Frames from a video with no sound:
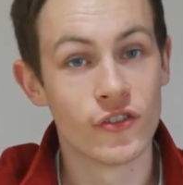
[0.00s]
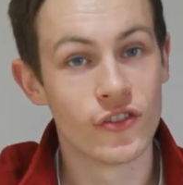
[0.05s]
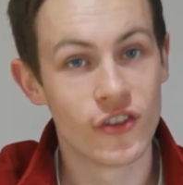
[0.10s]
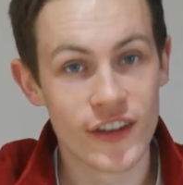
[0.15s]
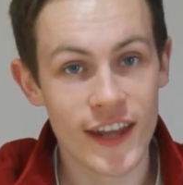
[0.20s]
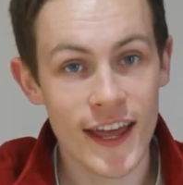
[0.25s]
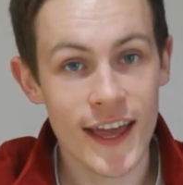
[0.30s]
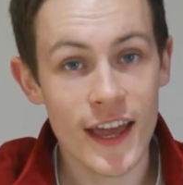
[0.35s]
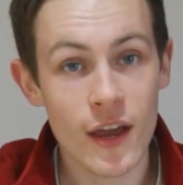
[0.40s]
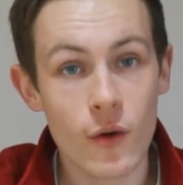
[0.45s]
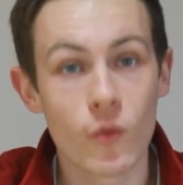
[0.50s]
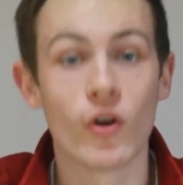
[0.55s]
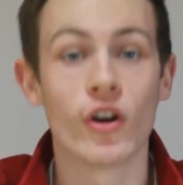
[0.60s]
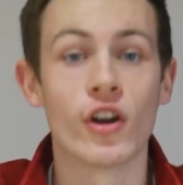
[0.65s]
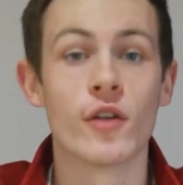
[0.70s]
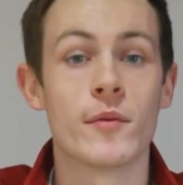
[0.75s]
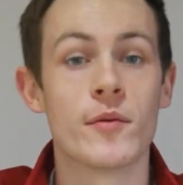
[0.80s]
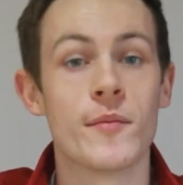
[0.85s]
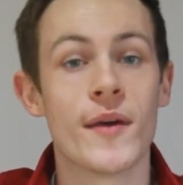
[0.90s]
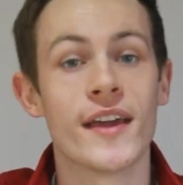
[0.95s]
Today we're
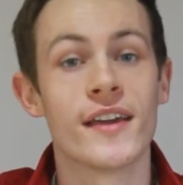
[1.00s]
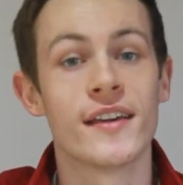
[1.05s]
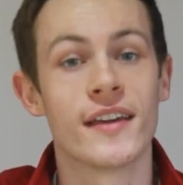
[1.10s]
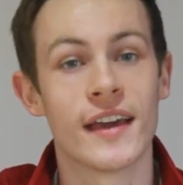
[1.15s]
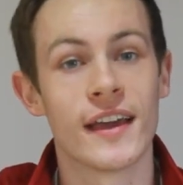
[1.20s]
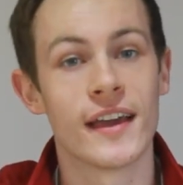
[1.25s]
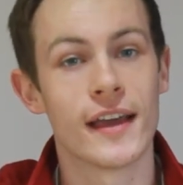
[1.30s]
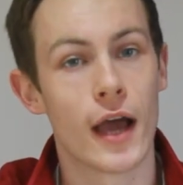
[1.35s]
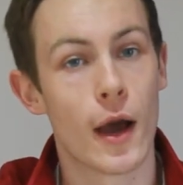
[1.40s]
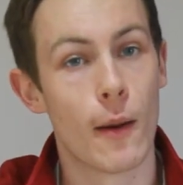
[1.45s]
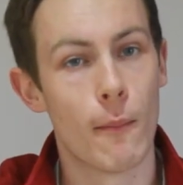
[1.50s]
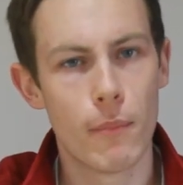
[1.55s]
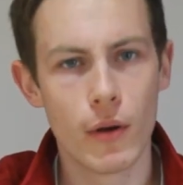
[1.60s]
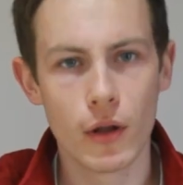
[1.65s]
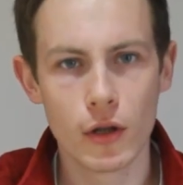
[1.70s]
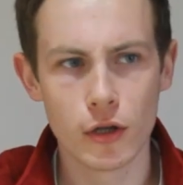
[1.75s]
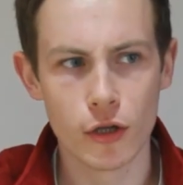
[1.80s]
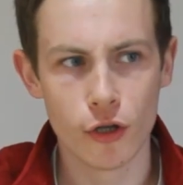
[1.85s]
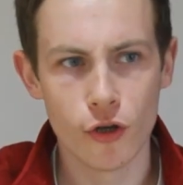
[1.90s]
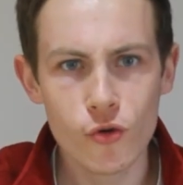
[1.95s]
going to be making a
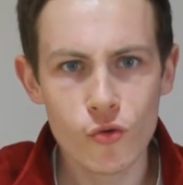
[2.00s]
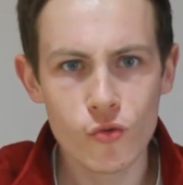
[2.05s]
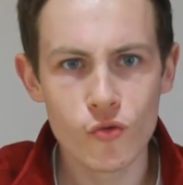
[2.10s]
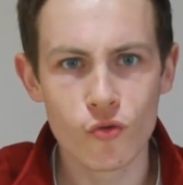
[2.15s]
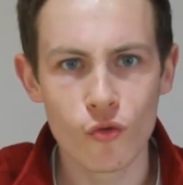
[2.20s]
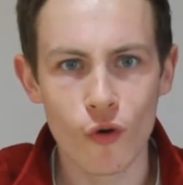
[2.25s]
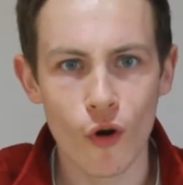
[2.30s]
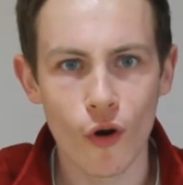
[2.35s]
balloon